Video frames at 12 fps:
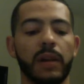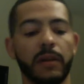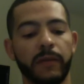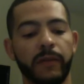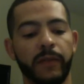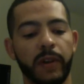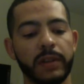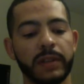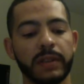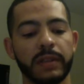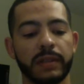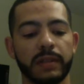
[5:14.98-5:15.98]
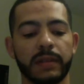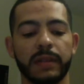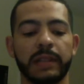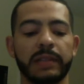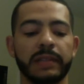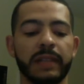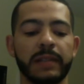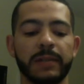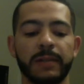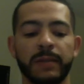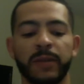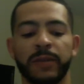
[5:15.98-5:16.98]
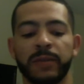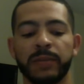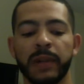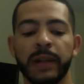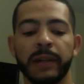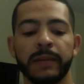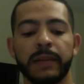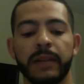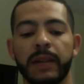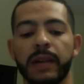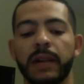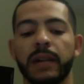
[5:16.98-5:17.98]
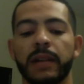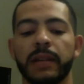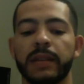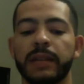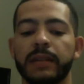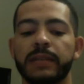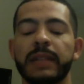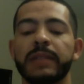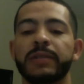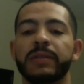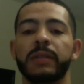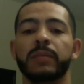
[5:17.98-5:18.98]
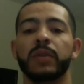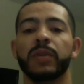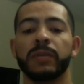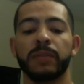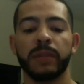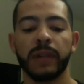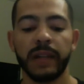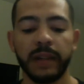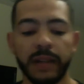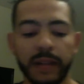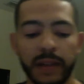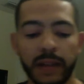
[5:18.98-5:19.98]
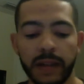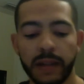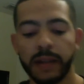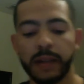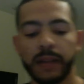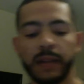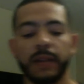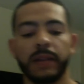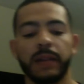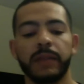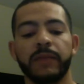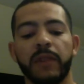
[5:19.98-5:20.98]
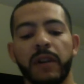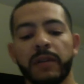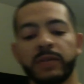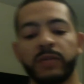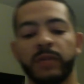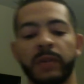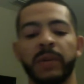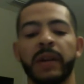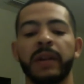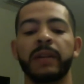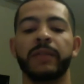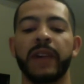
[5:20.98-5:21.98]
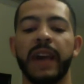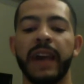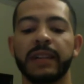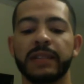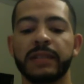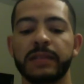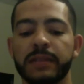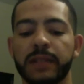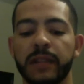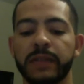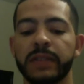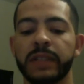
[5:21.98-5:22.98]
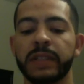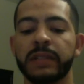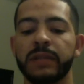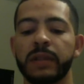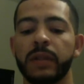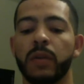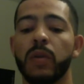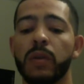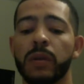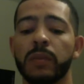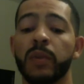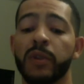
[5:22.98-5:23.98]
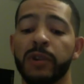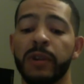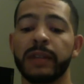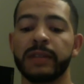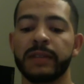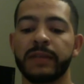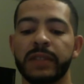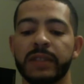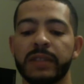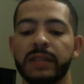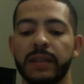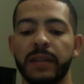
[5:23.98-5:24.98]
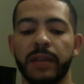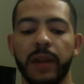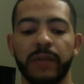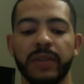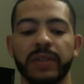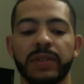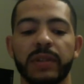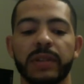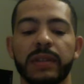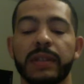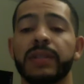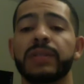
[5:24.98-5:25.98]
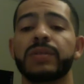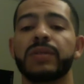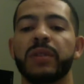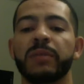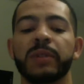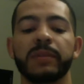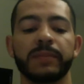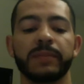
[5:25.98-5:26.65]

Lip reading: First is sensory motor play. The sensory motor play involves repetitive actions of sensory or motor activities that result in enjoyment.